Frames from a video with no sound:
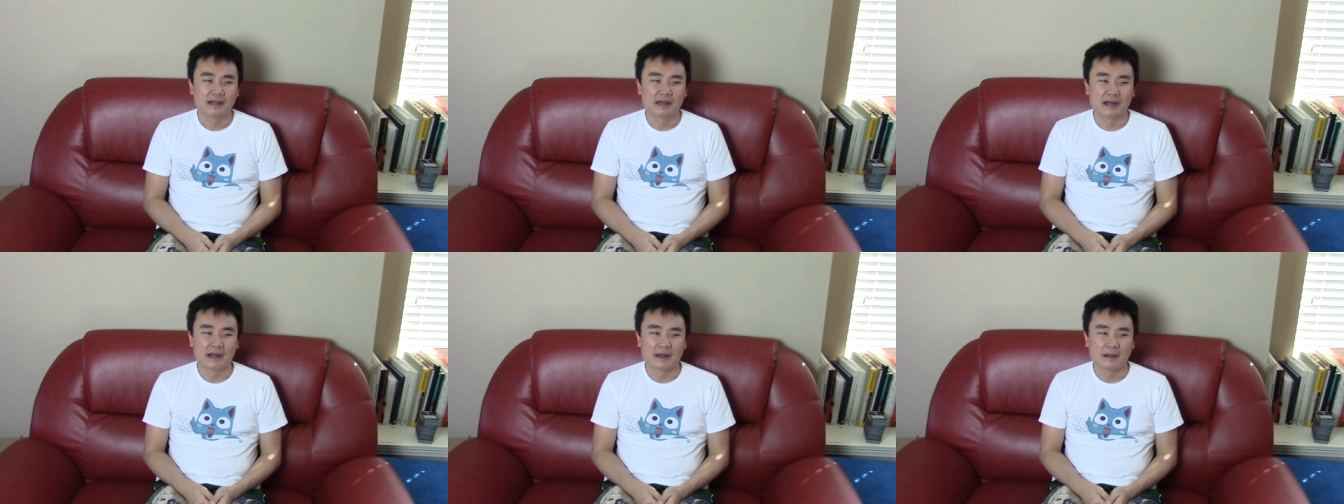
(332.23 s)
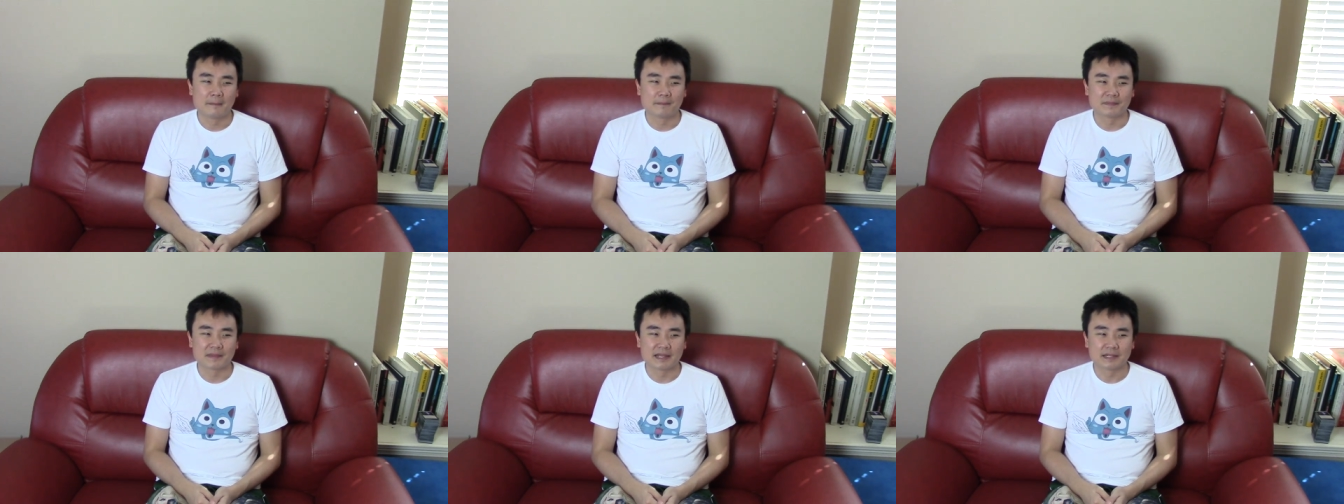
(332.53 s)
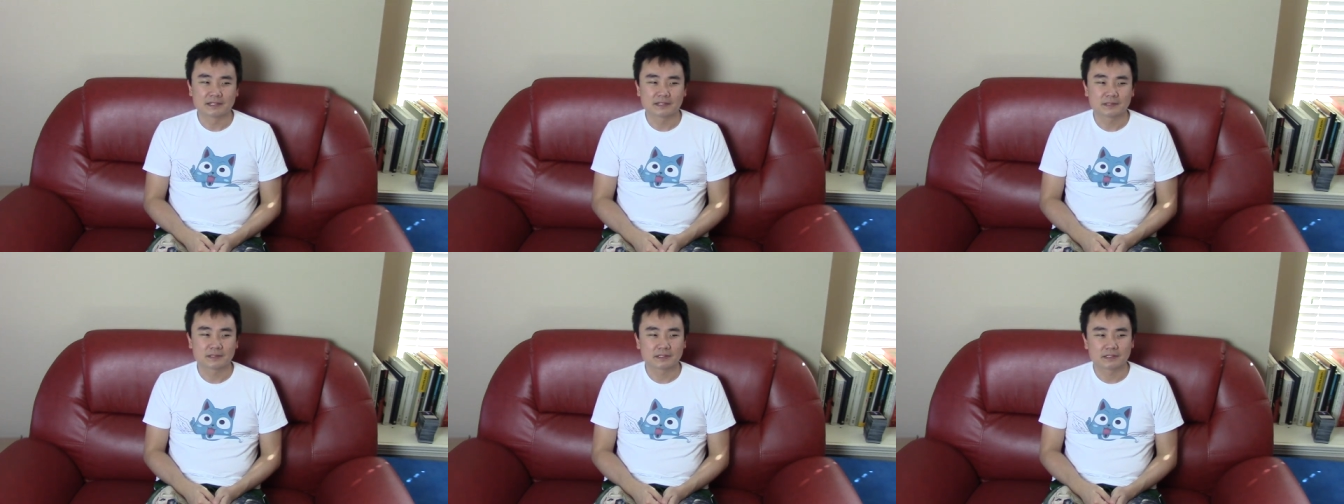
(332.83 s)
Um,
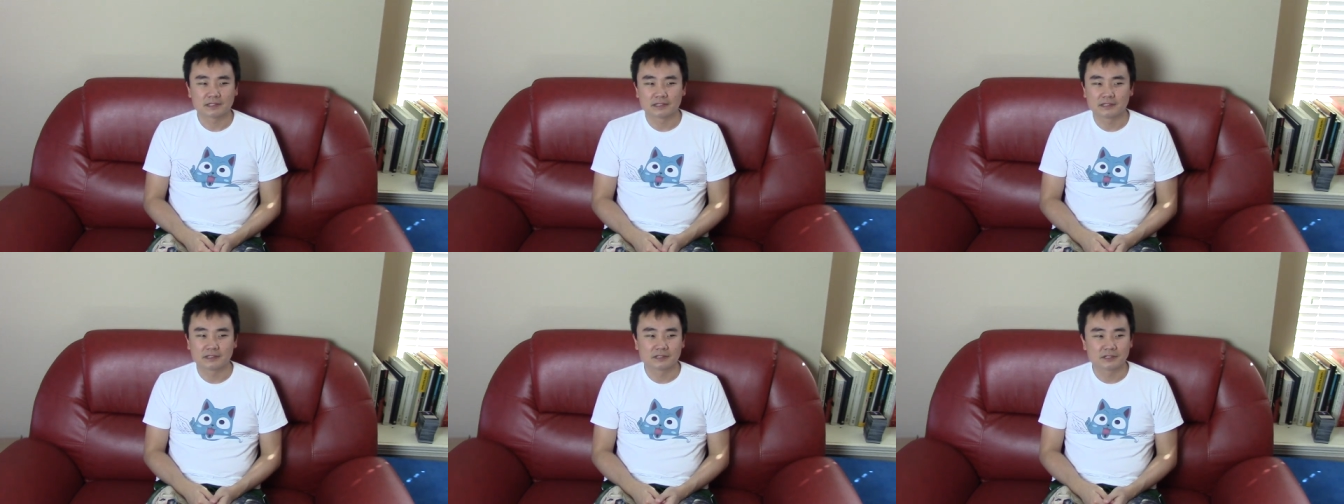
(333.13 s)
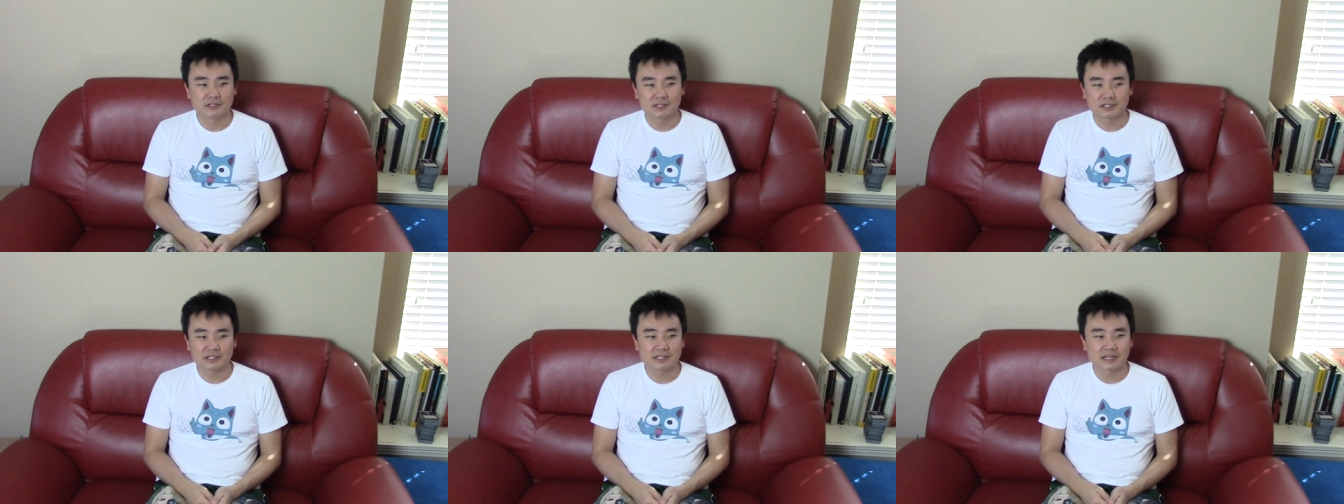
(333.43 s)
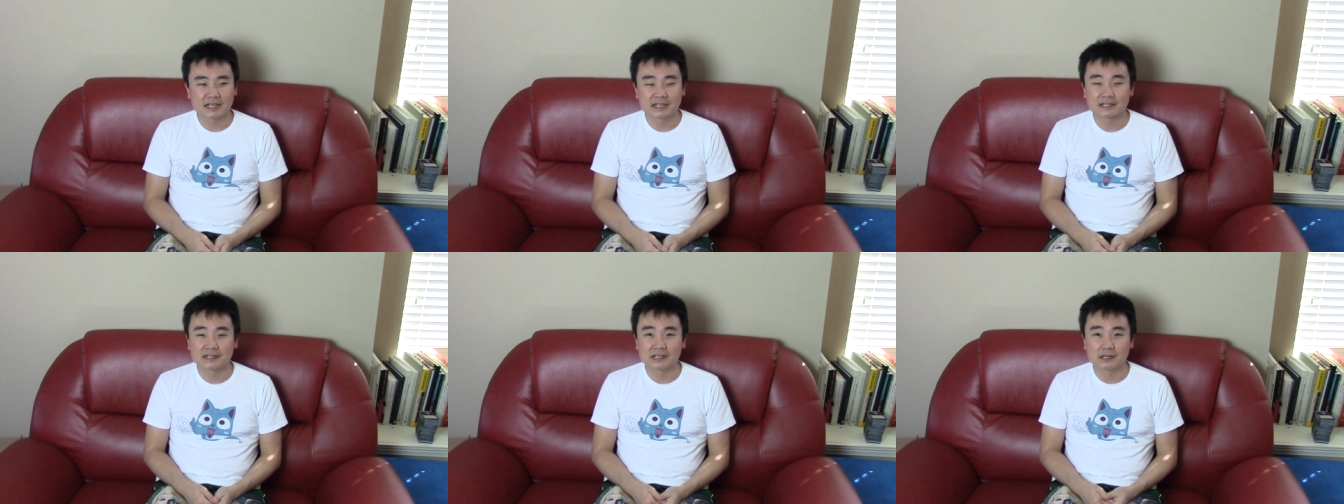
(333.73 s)
it's it's just
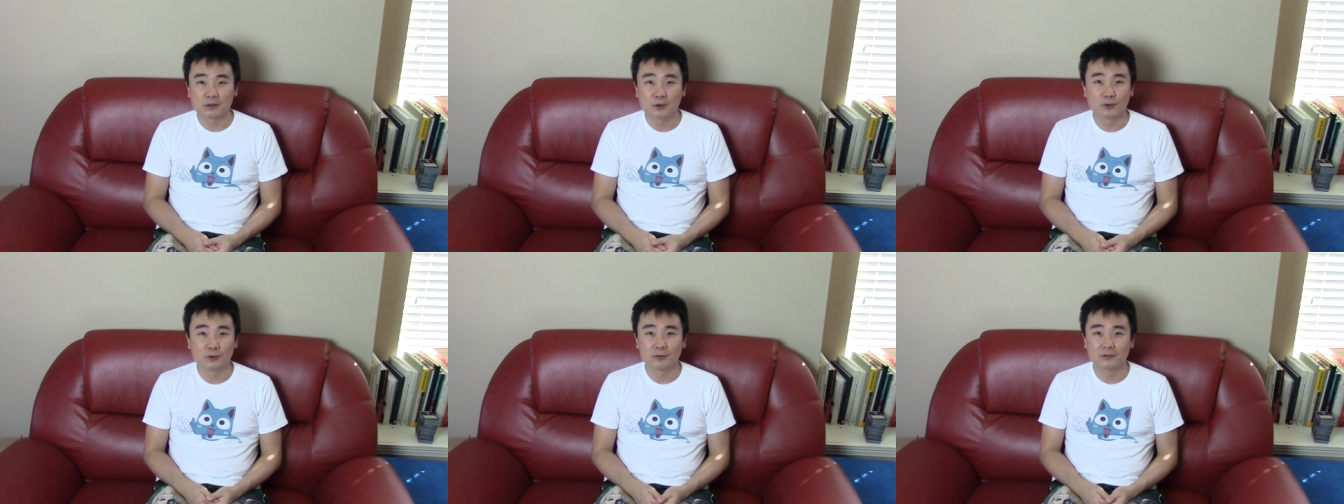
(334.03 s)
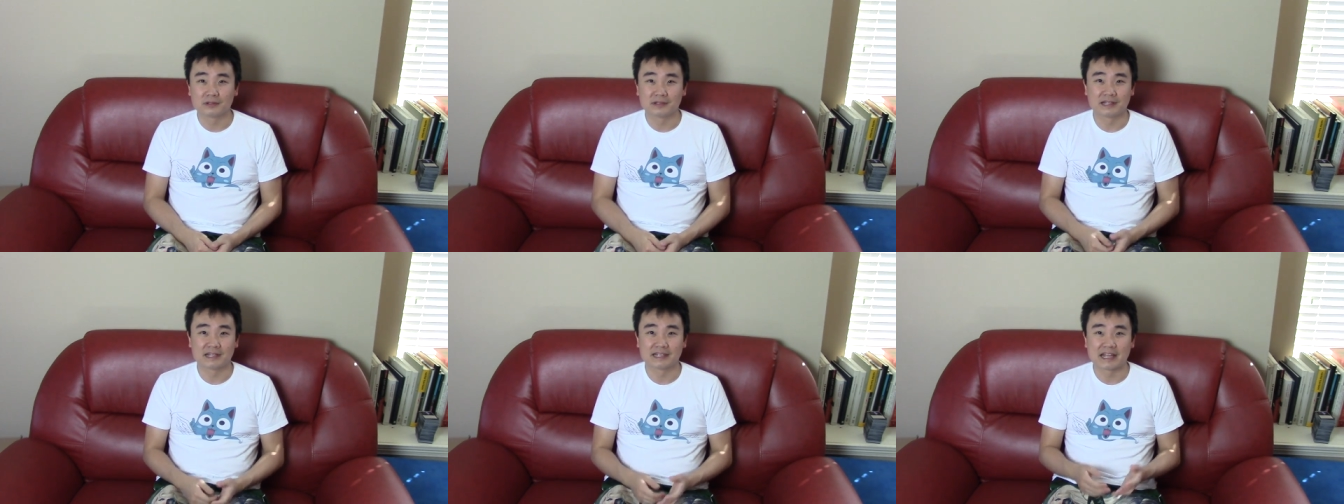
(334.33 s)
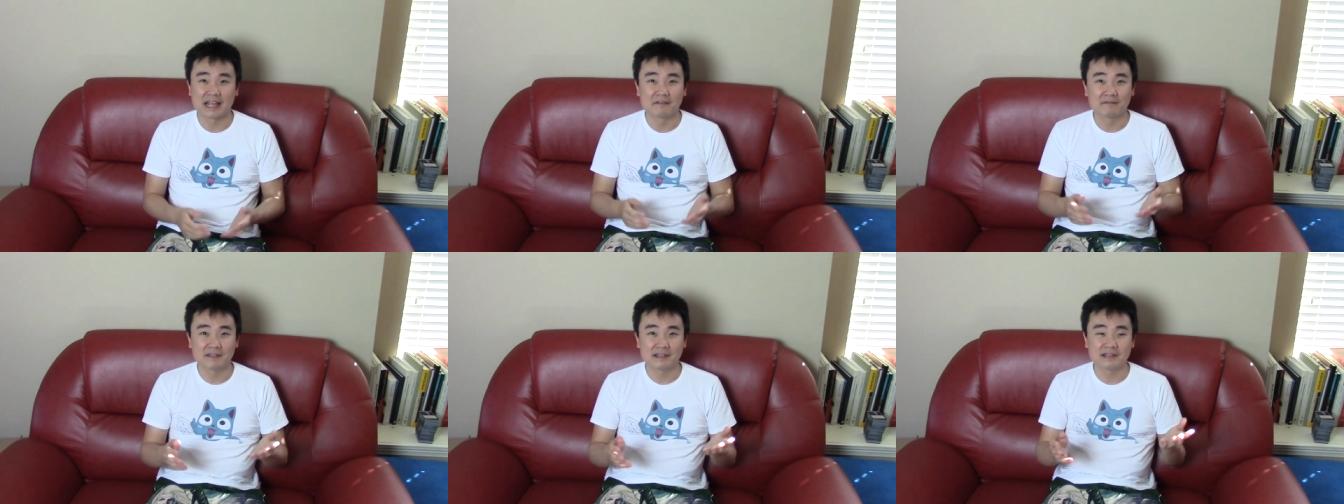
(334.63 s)
like the cool like
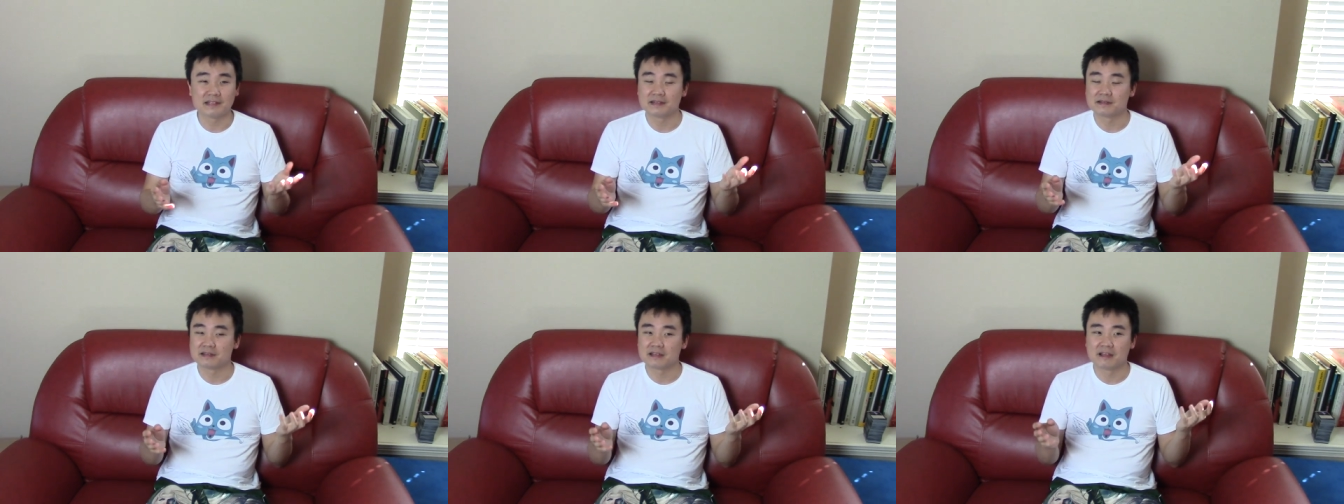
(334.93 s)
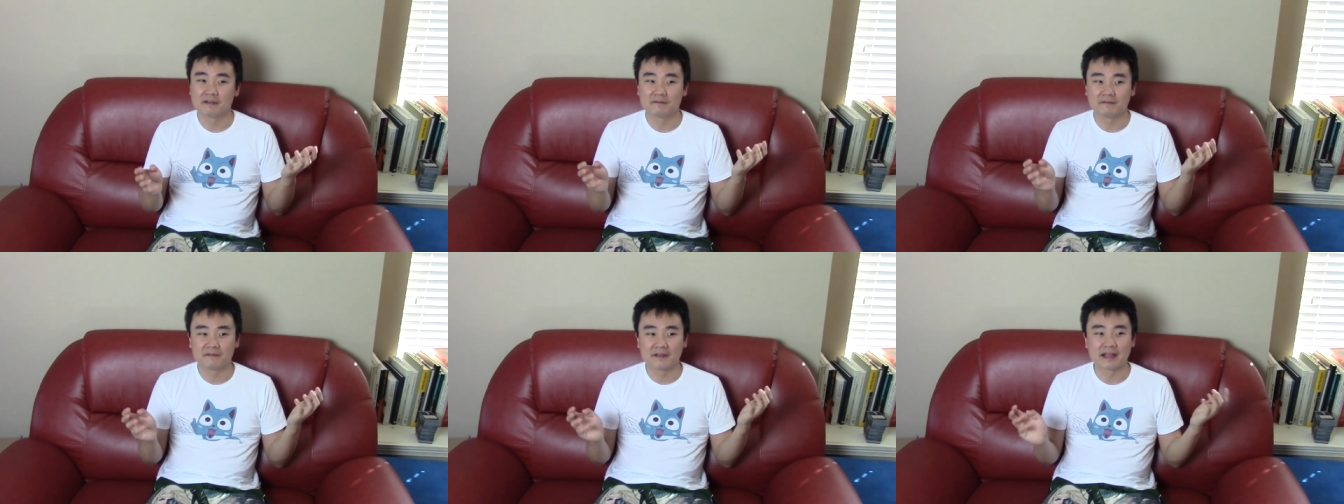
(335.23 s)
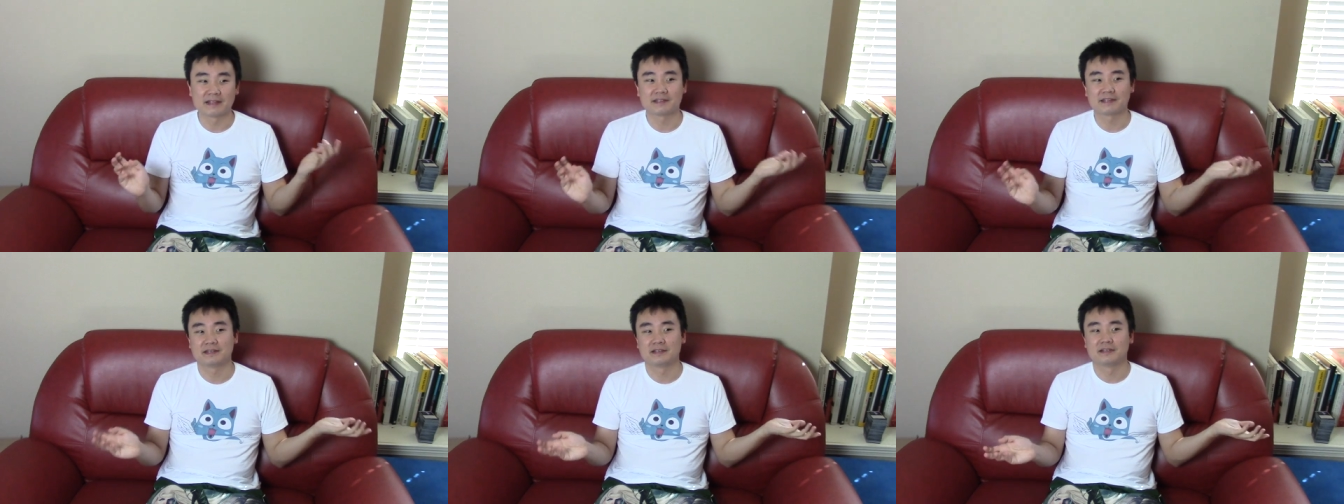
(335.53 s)
every
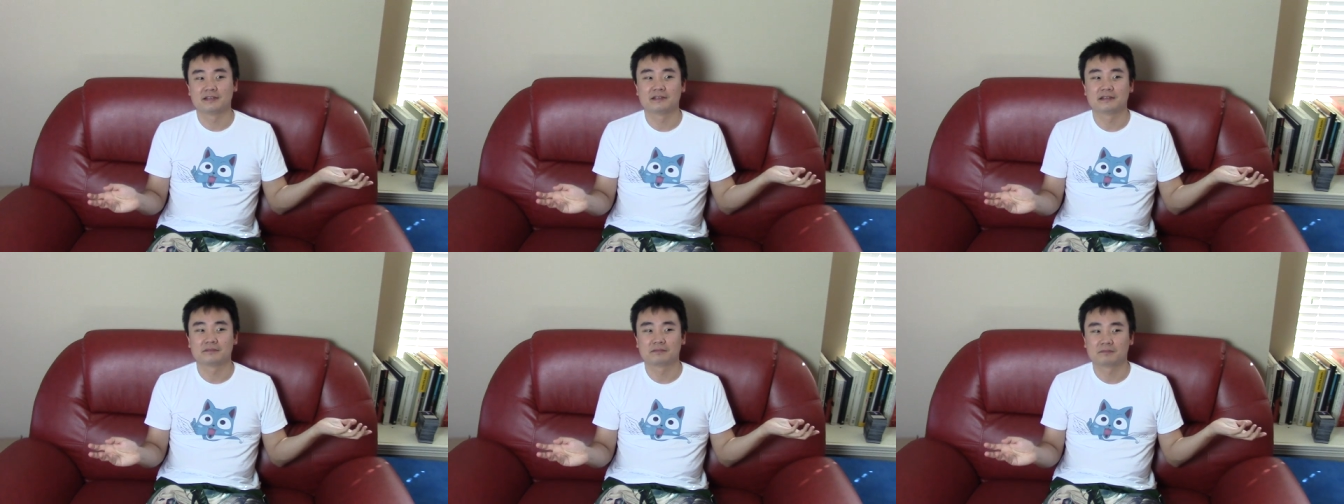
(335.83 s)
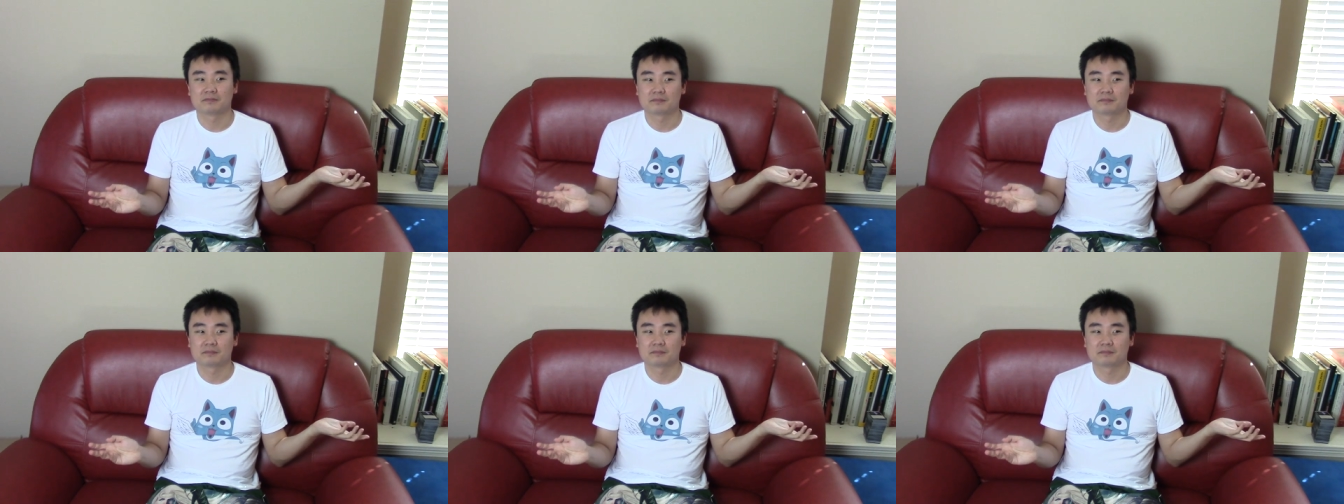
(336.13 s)
event in